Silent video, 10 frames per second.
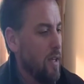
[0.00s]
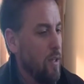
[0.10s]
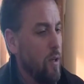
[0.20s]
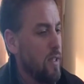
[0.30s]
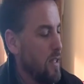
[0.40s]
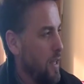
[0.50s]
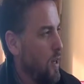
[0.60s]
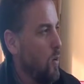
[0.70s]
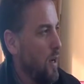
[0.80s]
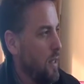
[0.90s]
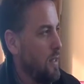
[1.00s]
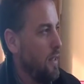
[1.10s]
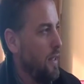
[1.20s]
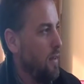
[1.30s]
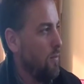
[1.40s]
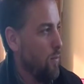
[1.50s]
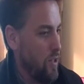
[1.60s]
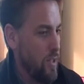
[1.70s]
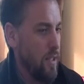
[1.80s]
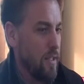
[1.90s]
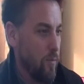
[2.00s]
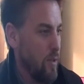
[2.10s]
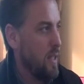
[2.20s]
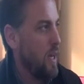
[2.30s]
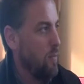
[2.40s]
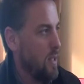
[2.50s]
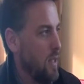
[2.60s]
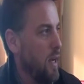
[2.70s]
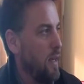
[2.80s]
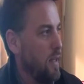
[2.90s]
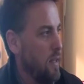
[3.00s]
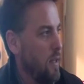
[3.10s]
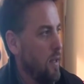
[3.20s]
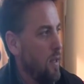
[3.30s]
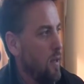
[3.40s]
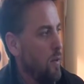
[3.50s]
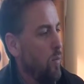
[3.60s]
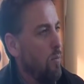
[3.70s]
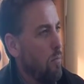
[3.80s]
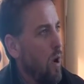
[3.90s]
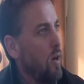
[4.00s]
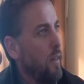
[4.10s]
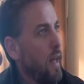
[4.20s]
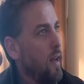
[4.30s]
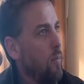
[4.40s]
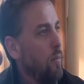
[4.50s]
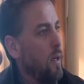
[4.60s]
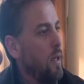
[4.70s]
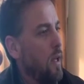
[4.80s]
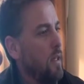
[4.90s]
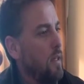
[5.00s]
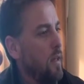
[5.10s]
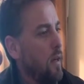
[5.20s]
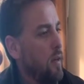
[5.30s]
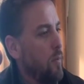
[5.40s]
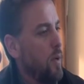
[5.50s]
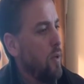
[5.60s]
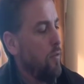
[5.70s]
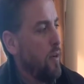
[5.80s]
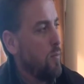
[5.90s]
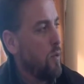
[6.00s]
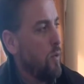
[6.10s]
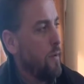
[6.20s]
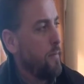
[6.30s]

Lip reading: You can scale quite easily once you see somebody standing beside it. We modeled that up in London at a company called Framestore.